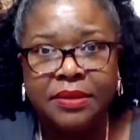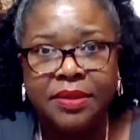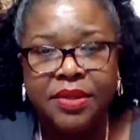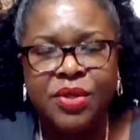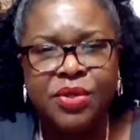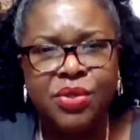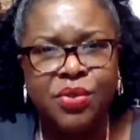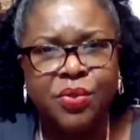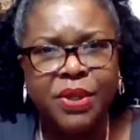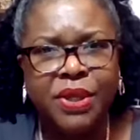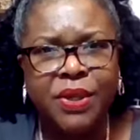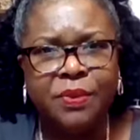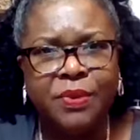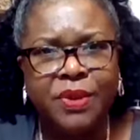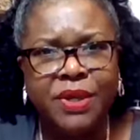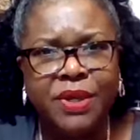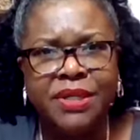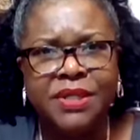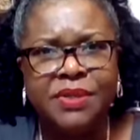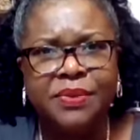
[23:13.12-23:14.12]
You
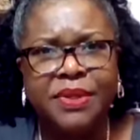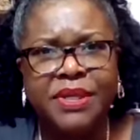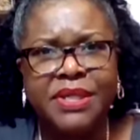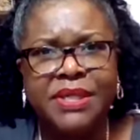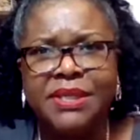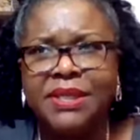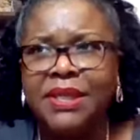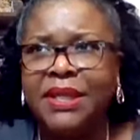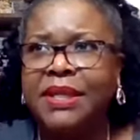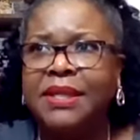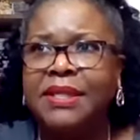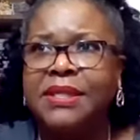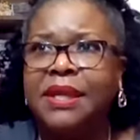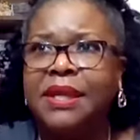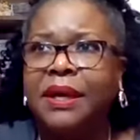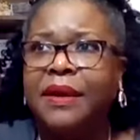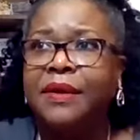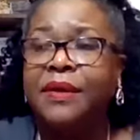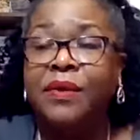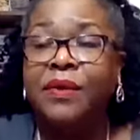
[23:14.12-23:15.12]
21 and 26,
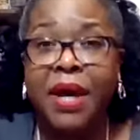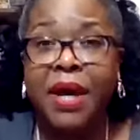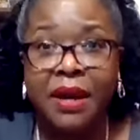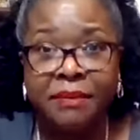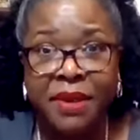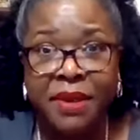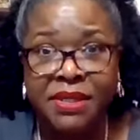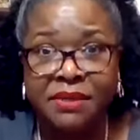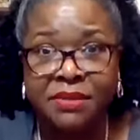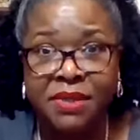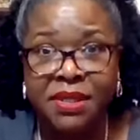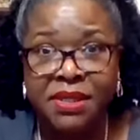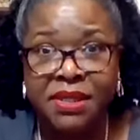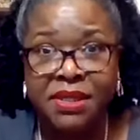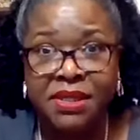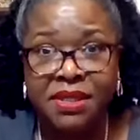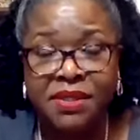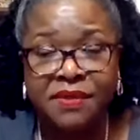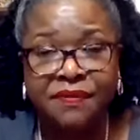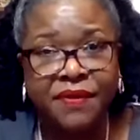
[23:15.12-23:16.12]
you got to make some
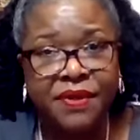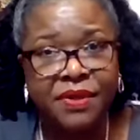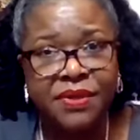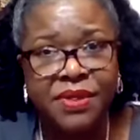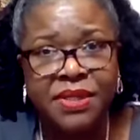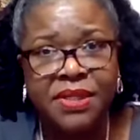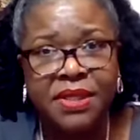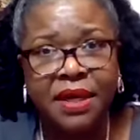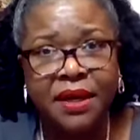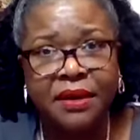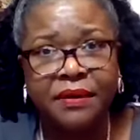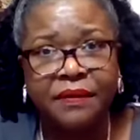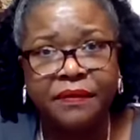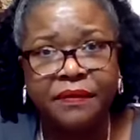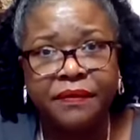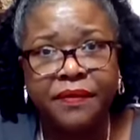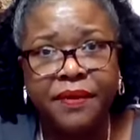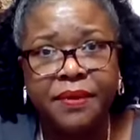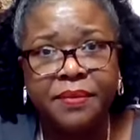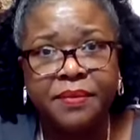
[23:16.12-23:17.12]
decisions for yourself.
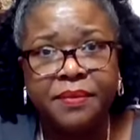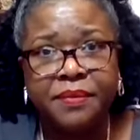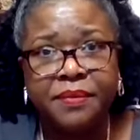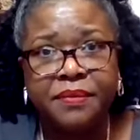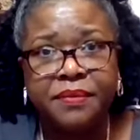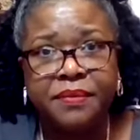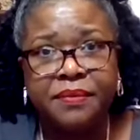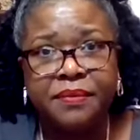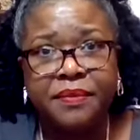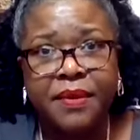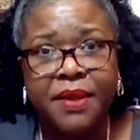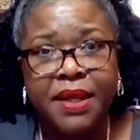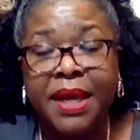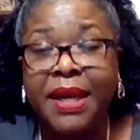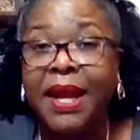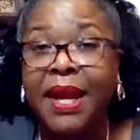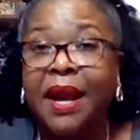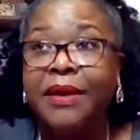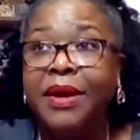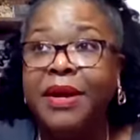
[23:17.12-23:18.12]

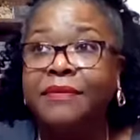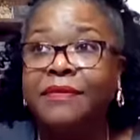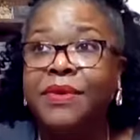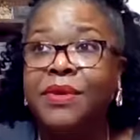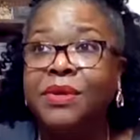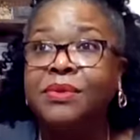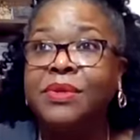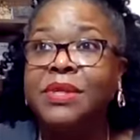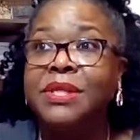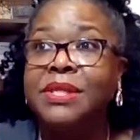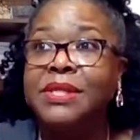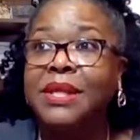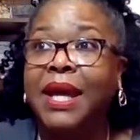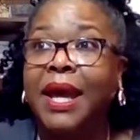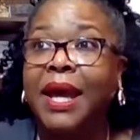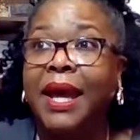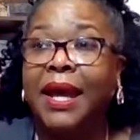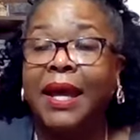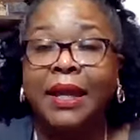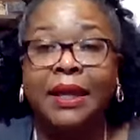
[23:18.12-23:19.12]
And however you
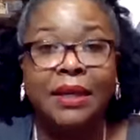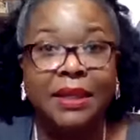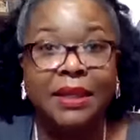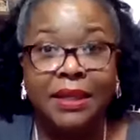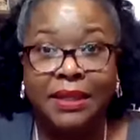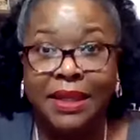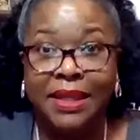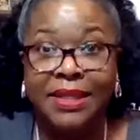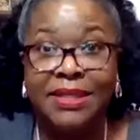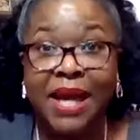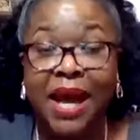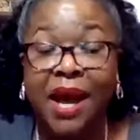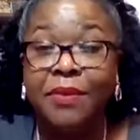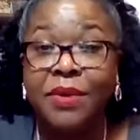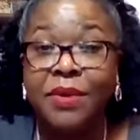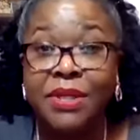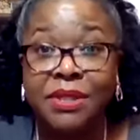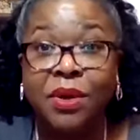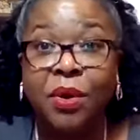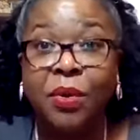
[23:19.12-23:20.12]
decide, that's
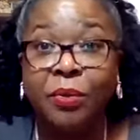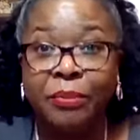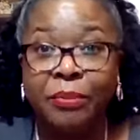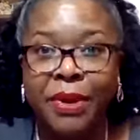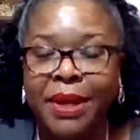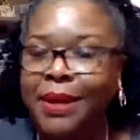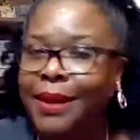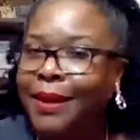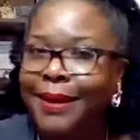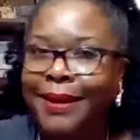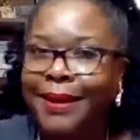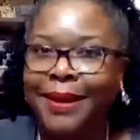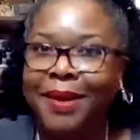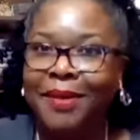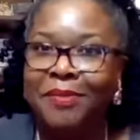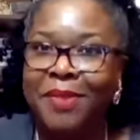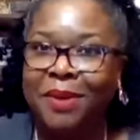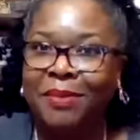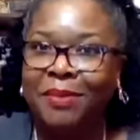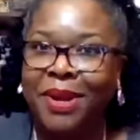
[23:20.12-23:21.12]
how it's going to be.
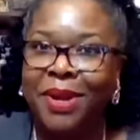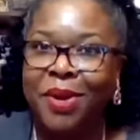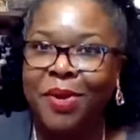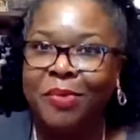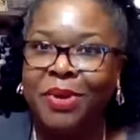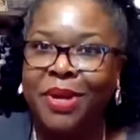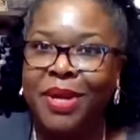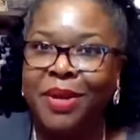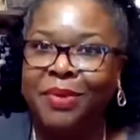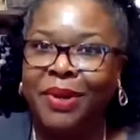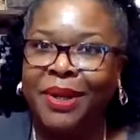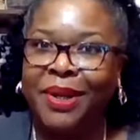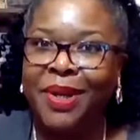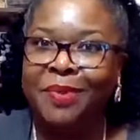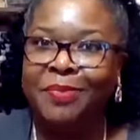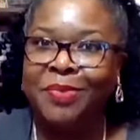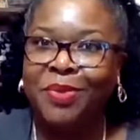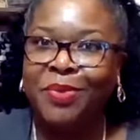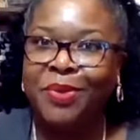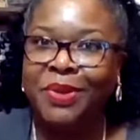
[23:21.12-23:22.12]
And mama ain't going to be able to
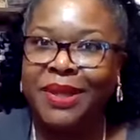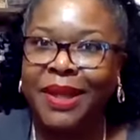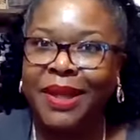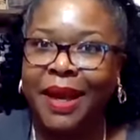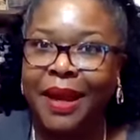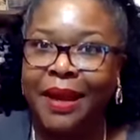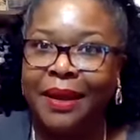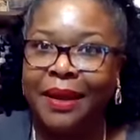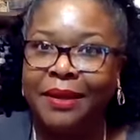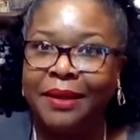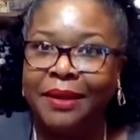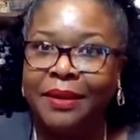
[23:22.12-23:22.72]
help you with that.